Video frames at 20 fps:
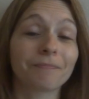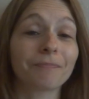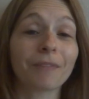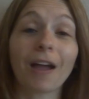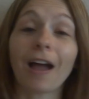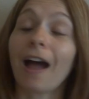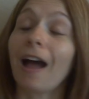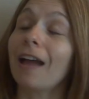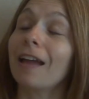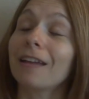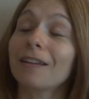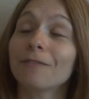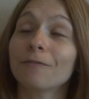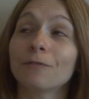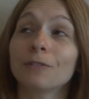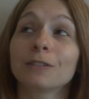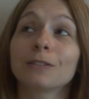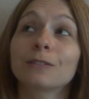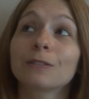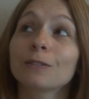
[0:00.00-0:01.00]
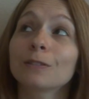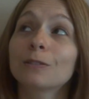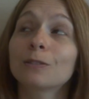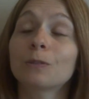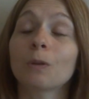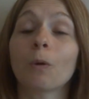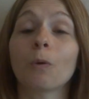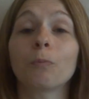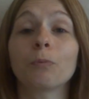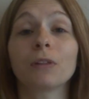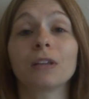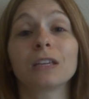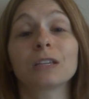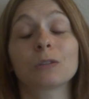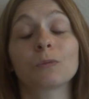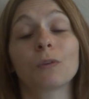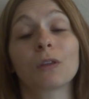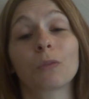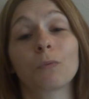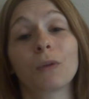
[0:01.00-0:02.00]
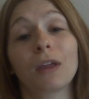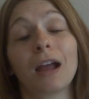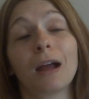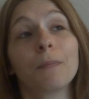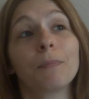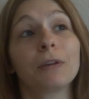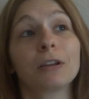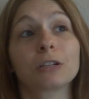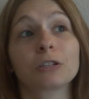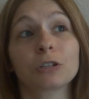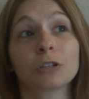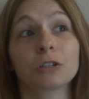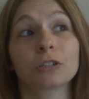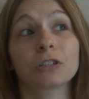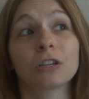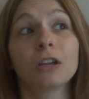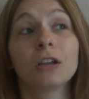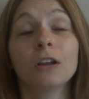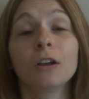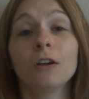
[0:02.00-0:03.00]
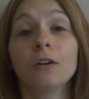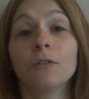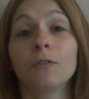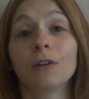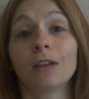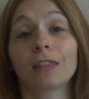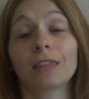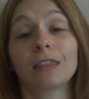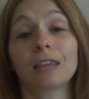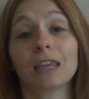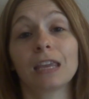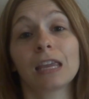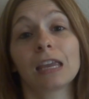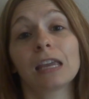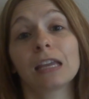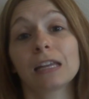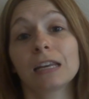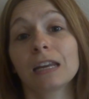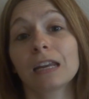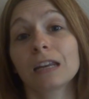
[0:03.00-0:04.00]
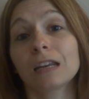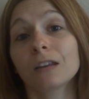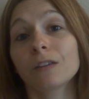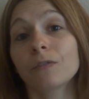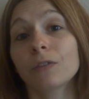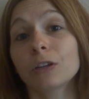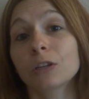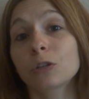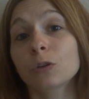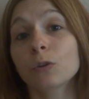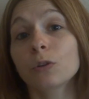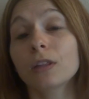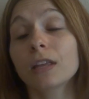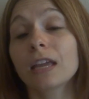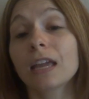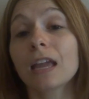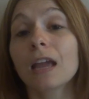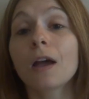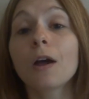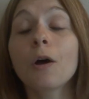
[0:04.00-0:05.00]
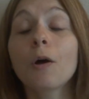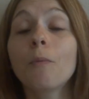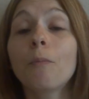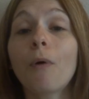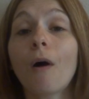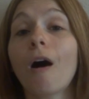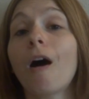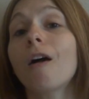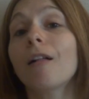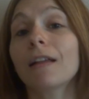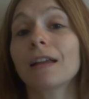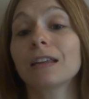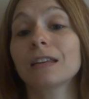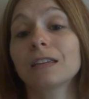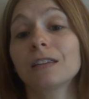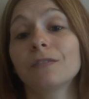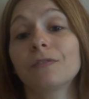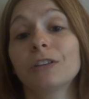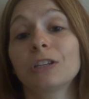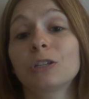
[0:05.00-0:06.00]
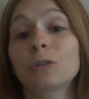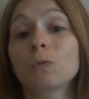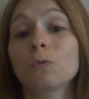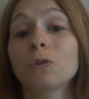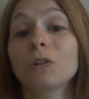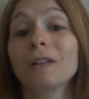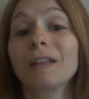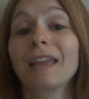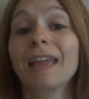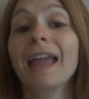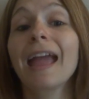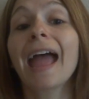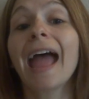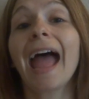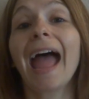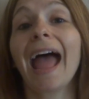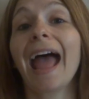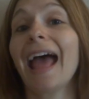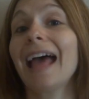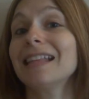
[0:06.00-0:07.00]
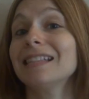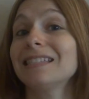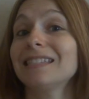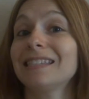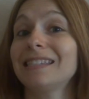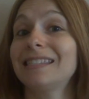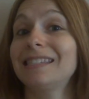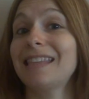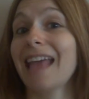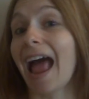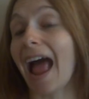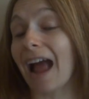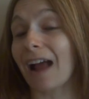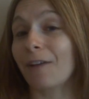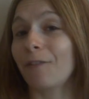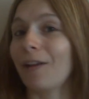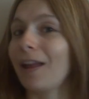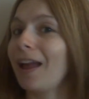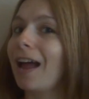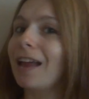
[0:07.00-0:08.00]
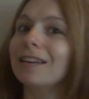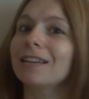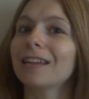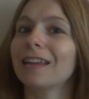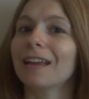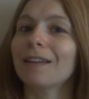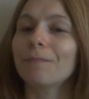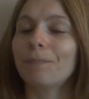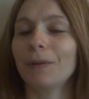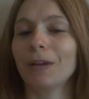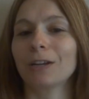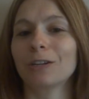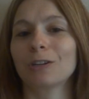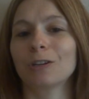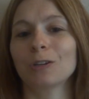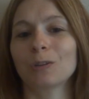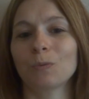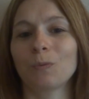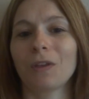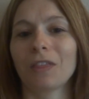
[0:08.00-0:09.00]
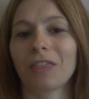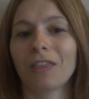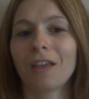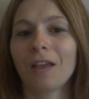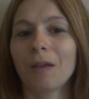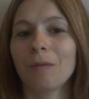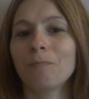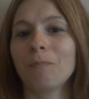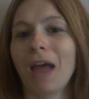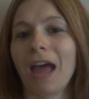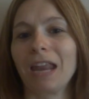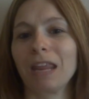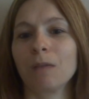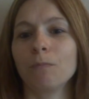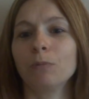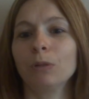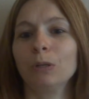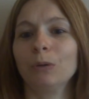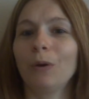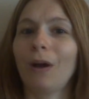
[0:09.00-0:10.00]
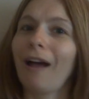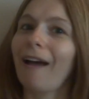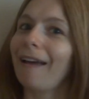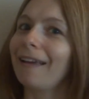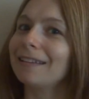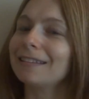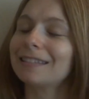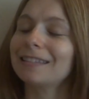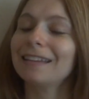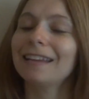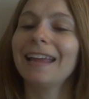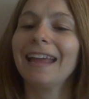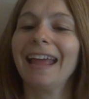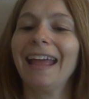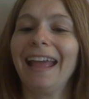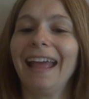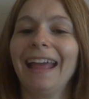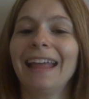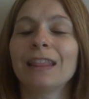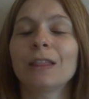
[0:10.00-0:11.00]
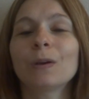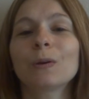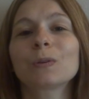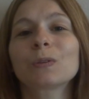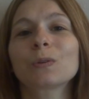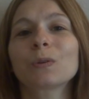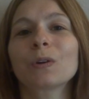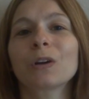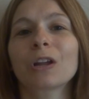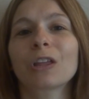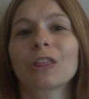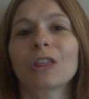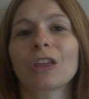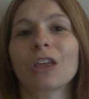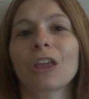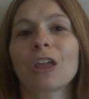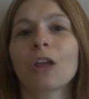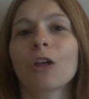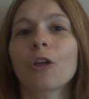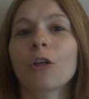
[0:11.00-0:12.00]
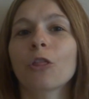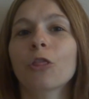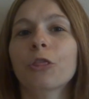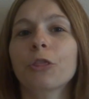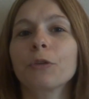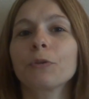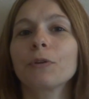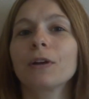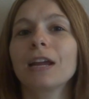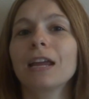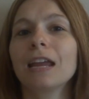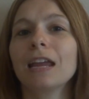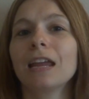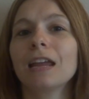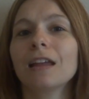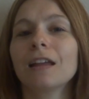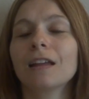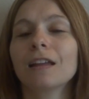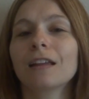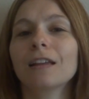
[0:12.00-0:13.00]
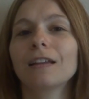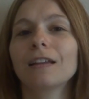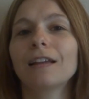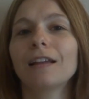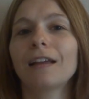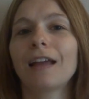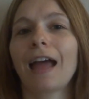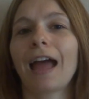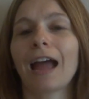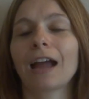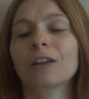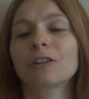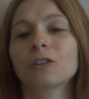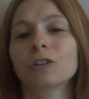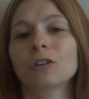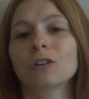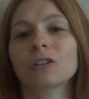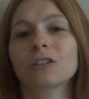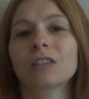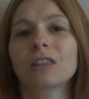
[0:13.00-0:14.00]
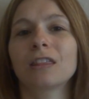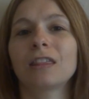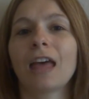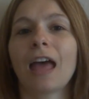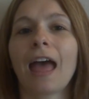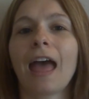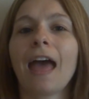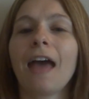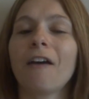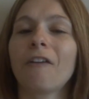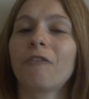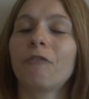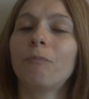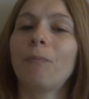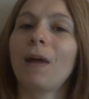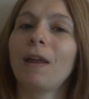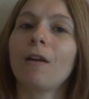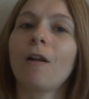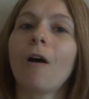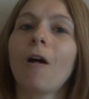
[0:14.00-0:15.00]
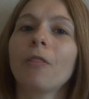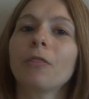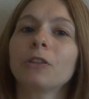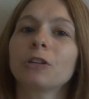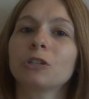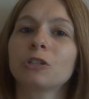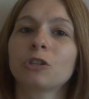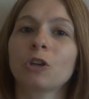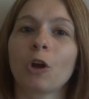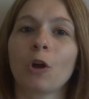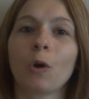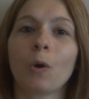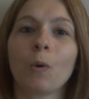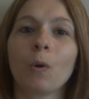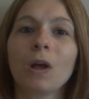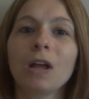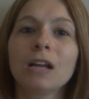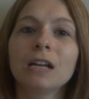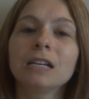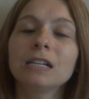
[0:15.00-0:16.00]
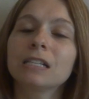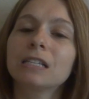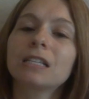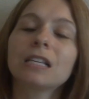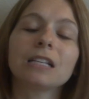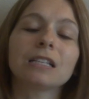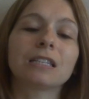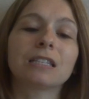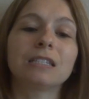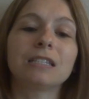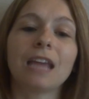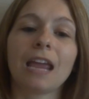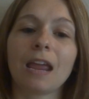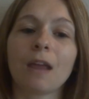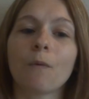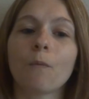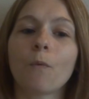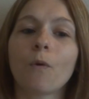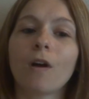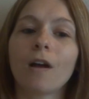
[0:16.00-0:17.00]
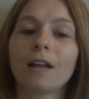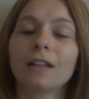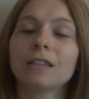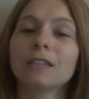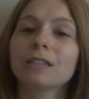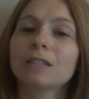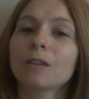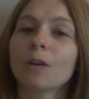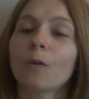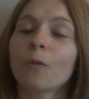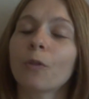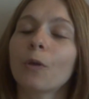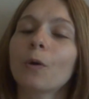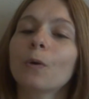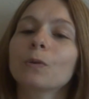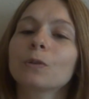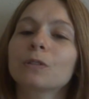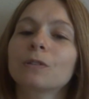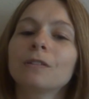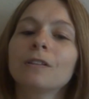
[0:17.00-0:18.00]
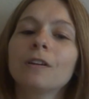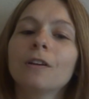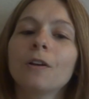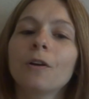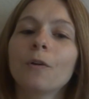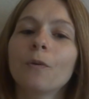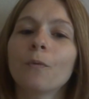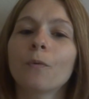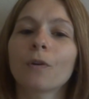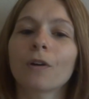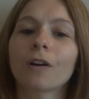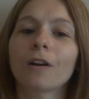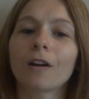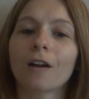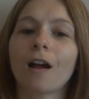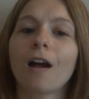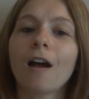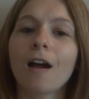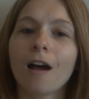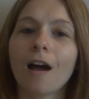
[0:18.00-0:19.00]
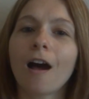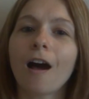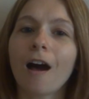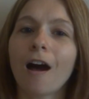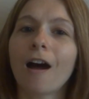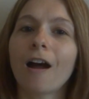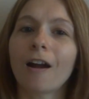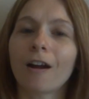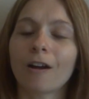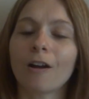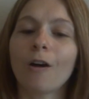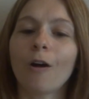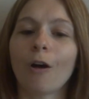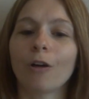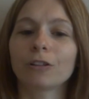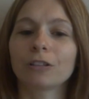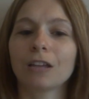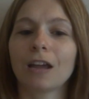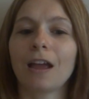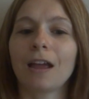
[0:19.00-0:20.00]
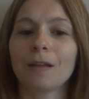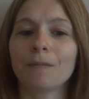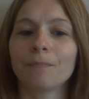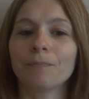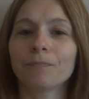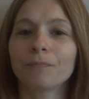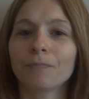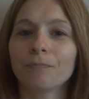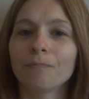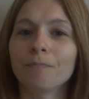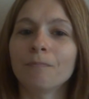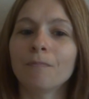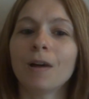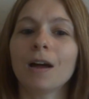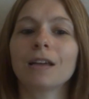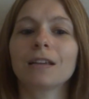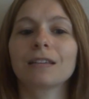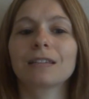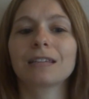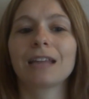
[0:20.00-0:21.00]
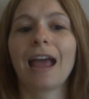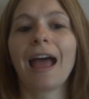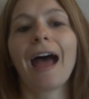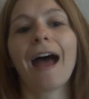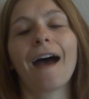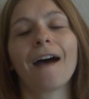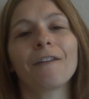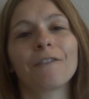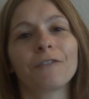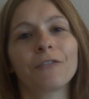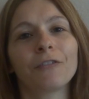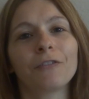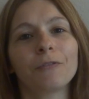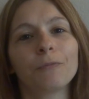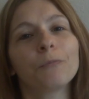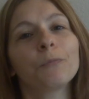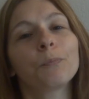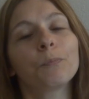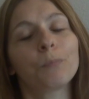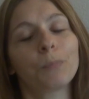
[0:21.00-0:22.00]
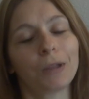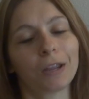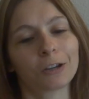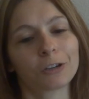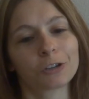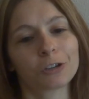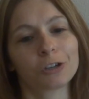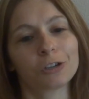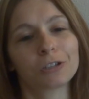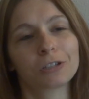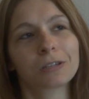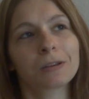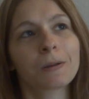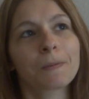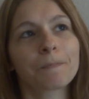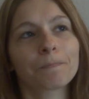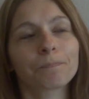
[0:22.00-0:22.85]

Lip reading: I was so pleased with. We got pictures with Ian individually, Paul individually, and Zach. We had to get pictures with Maddie Blue Eyes. And those were the three actors that have been on the show since day one. So those were our all-time must-have pictures.